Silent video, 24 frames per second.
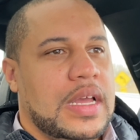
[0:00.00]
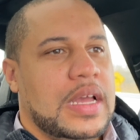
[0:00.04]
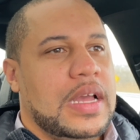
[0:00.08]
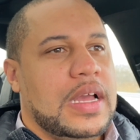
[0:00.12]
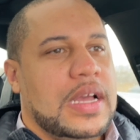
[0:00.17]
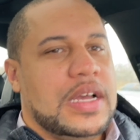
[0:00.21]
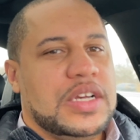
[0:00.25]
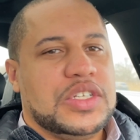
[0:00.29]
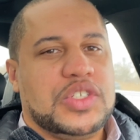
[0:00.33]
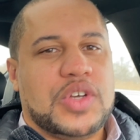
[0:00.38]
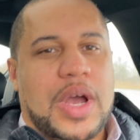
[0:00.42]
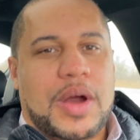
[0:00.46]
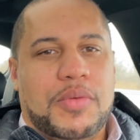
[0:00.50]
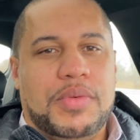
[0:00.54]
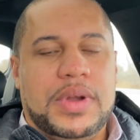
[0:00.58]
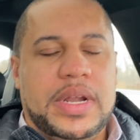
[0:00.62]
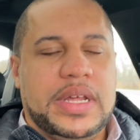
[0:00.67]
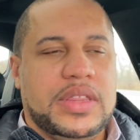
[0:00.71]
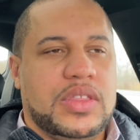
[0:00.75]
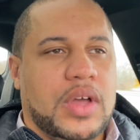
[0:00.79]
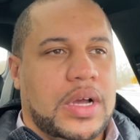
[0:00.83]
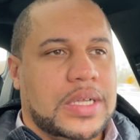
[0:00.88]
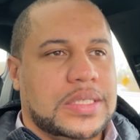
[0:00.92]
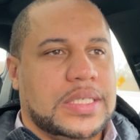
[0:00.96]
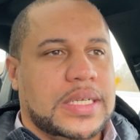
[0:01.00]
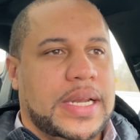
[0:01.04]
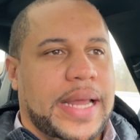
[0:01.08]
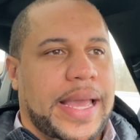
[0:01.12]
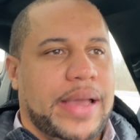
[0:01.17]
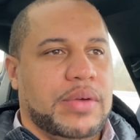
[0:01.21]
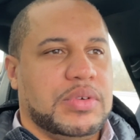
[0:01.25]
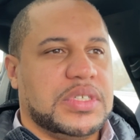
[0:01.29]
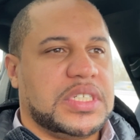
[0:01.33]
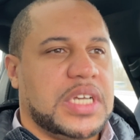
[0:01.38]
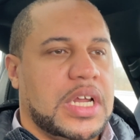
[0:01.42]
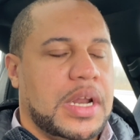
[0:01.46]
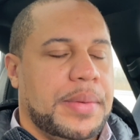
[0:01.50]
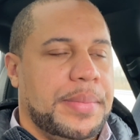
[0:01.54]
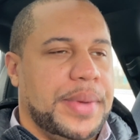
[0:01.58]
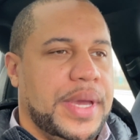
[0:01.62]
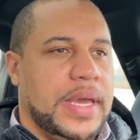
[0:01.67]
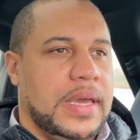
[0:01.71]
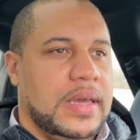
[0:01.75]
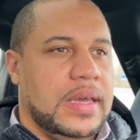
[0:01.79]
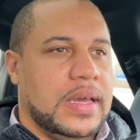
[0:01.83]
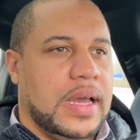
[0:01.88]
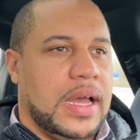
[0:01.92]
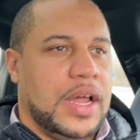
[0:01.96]
So I really thought today was going to
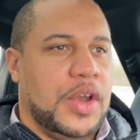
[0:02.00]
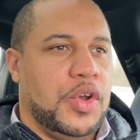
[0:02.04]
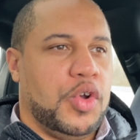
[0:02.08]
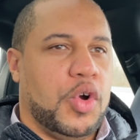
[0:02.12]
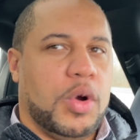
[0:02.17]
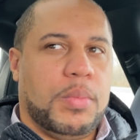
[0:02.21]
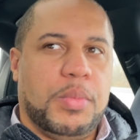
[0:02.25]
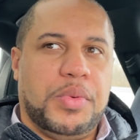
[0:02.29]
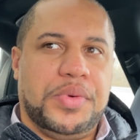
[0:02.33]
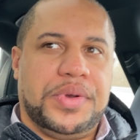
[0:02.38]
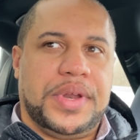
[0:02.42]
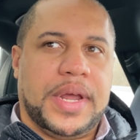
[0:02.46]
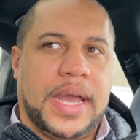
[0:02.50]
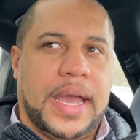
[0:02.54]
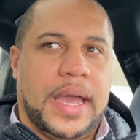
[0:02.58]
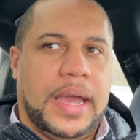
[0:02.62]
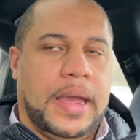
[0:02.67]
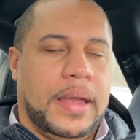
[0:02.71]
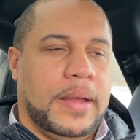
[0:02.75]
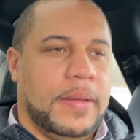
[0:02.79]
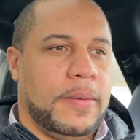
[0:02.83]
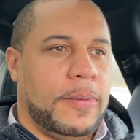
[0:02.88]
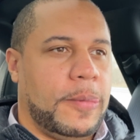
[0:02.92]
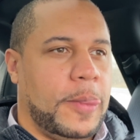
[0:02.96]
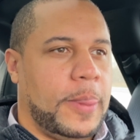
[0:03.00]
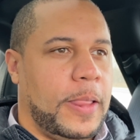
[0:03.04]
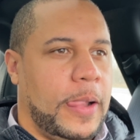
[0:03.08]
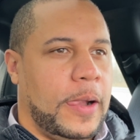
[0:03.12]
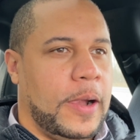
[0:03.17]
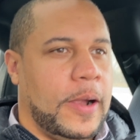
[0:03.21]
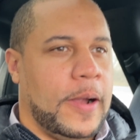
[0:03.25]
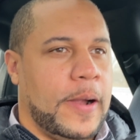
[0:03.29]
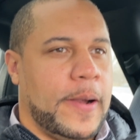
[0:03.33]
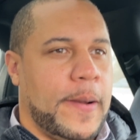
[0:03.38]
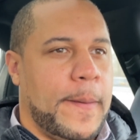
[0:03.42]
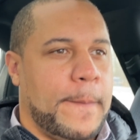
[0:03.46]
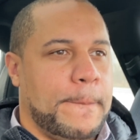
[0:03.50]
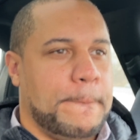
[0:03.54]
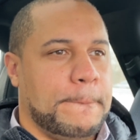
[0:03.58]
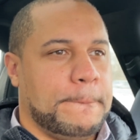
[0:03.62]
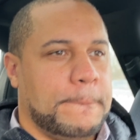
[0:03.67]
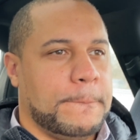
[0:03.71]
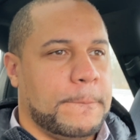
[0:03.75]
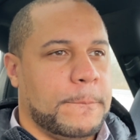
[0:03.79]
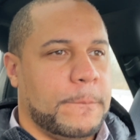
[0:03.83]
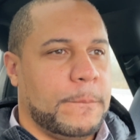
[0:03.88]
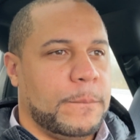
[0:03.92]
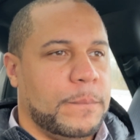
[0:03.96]
be a normal day,
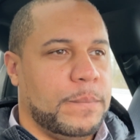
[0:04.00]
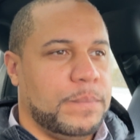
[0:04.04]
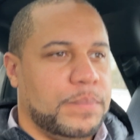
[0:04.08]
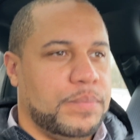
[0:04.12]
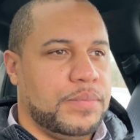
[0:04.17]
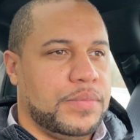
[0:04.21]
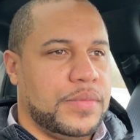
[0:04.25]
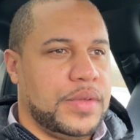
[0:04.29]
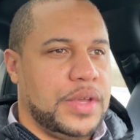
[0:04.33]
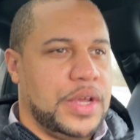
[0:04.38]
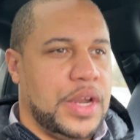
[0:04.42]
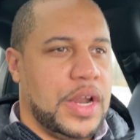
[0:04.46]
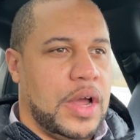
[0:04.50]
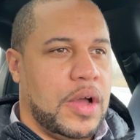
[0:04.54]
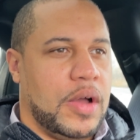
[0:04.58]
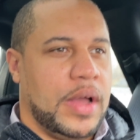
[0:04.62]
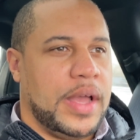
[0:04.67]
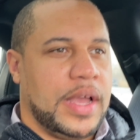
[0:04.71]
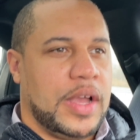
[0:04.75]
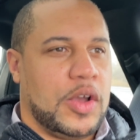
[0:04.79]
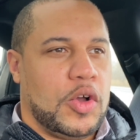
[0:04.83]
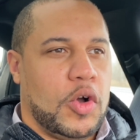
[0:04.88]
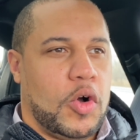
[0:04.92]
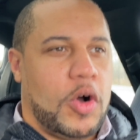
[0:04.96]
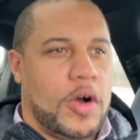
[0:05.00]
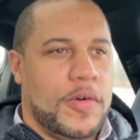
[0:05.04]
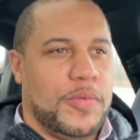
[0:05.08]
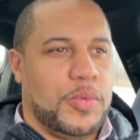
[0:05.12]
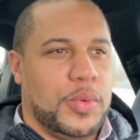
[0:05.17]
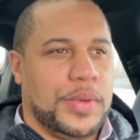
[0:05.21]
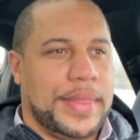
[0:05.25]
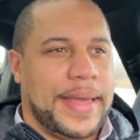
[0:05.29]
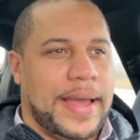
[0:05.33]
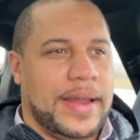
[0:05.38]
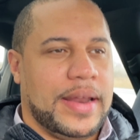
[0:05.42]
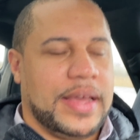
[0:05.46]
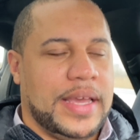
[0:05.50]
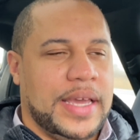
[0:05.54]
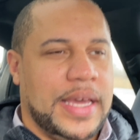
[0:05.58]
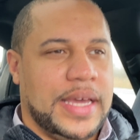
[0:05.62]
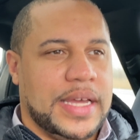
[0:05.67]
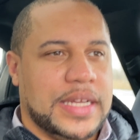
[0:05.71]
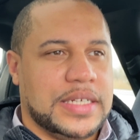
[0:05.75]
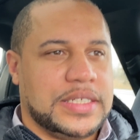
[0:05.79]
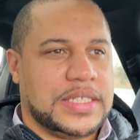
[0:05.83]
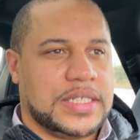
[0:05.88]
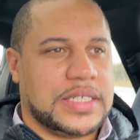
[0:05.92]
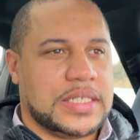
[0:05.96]
you know, and go off without a
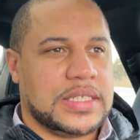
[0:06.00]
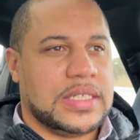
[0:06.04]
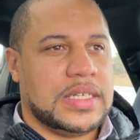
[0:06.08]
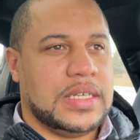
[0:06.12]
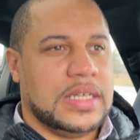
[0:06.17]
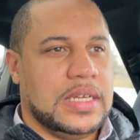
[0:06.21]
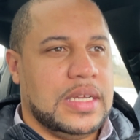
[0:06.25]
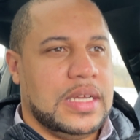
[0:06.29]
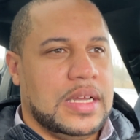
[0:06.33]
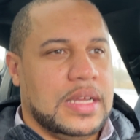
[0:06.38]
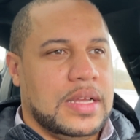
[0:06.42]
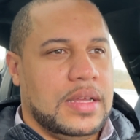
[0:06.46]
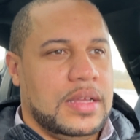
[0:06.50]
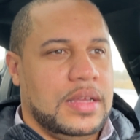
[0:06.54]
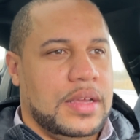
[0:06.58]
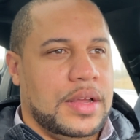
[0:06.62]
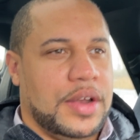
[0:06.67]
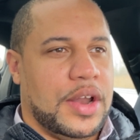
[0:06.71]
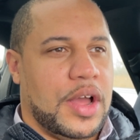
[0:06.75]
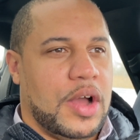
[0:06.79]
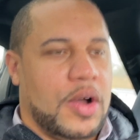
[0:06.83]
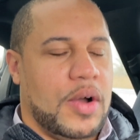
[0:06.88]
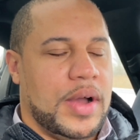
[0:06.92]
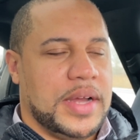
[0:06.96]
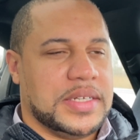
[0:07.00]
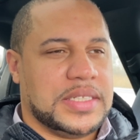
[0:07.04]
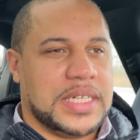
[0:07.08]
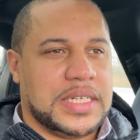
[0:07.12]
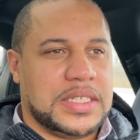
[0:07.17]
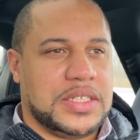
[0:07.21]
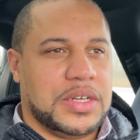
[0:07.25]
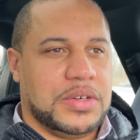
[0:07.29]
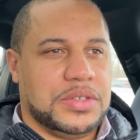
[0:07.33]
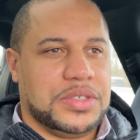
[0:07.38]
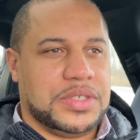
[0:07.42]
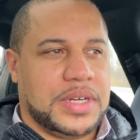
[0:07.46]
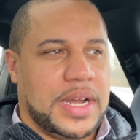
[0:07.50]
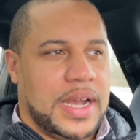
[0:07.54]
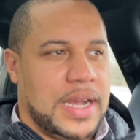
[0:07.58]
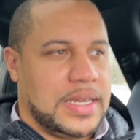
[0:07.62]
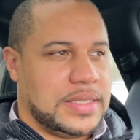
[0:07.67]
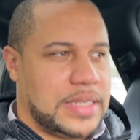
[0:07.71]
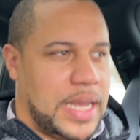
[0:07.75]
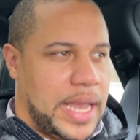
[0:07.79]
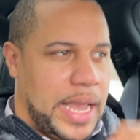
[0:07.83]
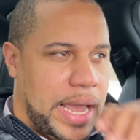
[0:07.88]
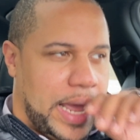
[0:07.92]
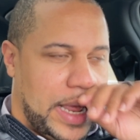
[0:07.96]
hitch. You know, as I told you guys,
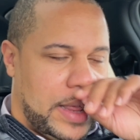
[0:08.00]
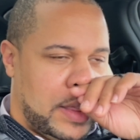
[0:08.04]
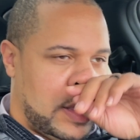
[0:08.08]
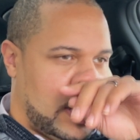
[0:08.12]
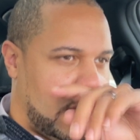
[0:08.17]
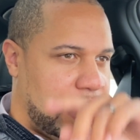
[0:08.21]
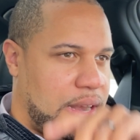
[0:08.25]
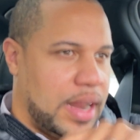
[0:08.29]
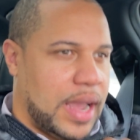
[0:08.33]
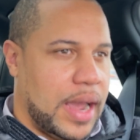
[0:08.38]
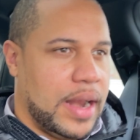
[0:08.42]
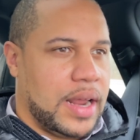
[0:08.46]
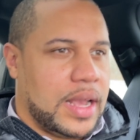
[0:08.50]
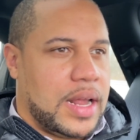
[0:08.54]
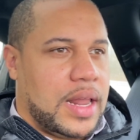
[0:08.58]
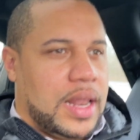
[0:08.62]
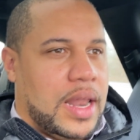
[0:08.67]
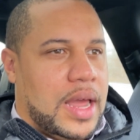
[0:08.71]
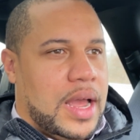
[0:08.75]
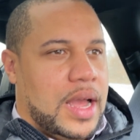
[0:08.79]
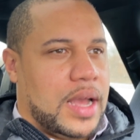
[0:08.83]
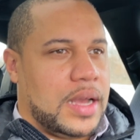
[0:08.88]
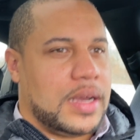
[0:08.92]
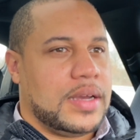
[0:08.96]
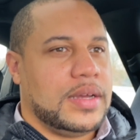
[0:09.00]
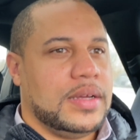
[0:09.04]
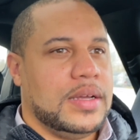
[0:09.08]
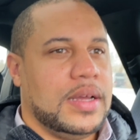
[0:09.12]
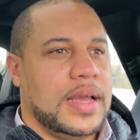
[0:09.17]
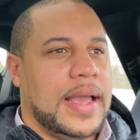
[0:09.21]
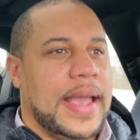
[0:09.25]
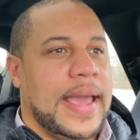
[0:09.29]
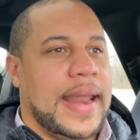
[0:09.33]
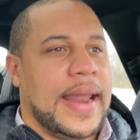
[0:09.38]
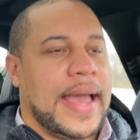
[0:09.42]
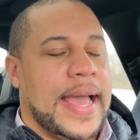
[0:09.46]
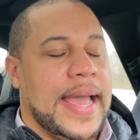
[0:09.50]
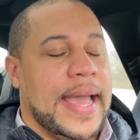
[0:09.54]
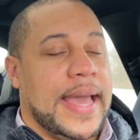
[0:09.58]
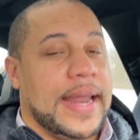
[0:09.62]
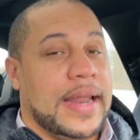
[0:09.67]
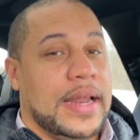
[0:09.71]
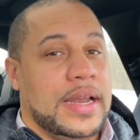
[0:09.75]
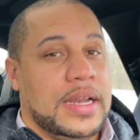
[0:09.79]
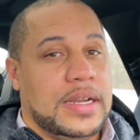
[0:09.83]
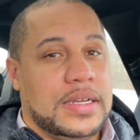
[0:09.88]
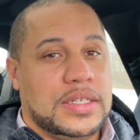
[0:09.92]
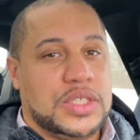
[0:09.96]
I had a 9 o'clock and I had
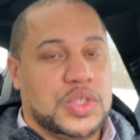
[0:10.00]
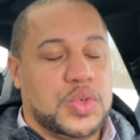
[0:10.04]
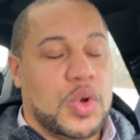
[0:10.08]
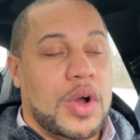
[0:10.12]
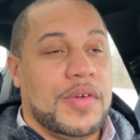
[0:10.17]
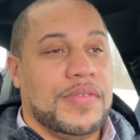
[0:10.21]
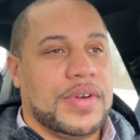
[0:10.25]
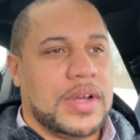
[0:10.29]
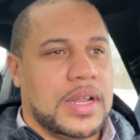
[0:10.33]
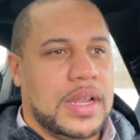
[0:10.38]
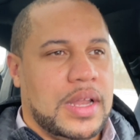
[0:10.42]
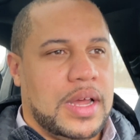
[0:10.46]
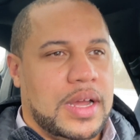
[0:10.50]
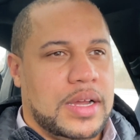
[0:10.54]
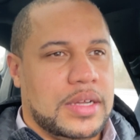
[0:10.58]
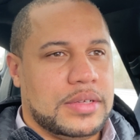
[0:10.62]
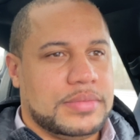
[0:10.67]
a 12 o'clock.